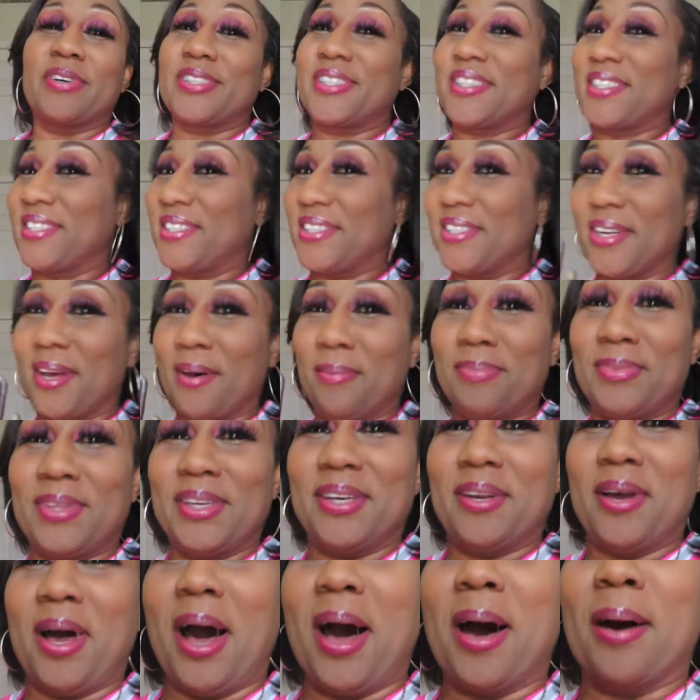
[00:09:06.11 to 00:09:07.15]

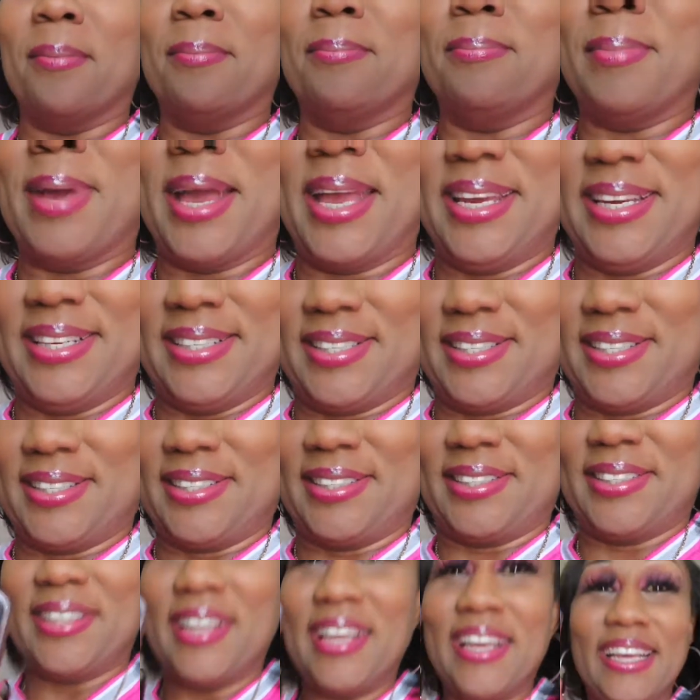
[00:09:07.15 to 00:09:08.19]
something
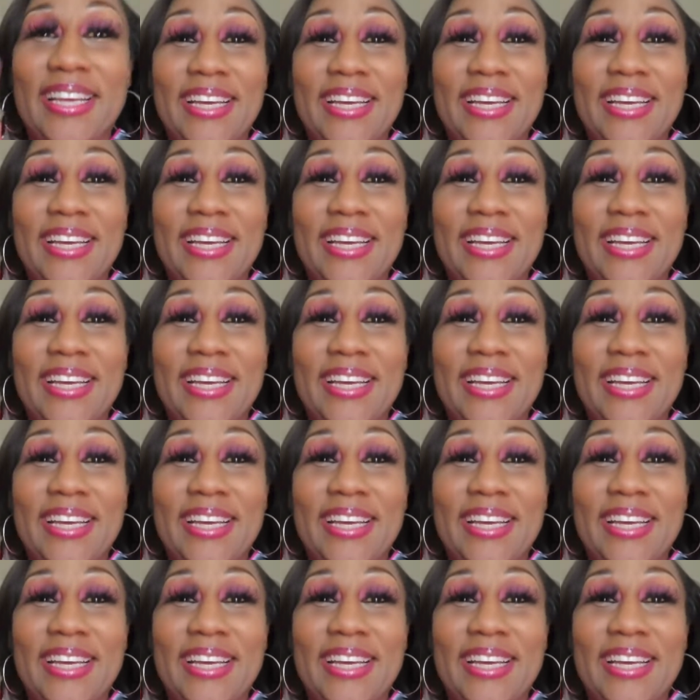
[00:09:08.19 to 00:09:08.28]
amazing.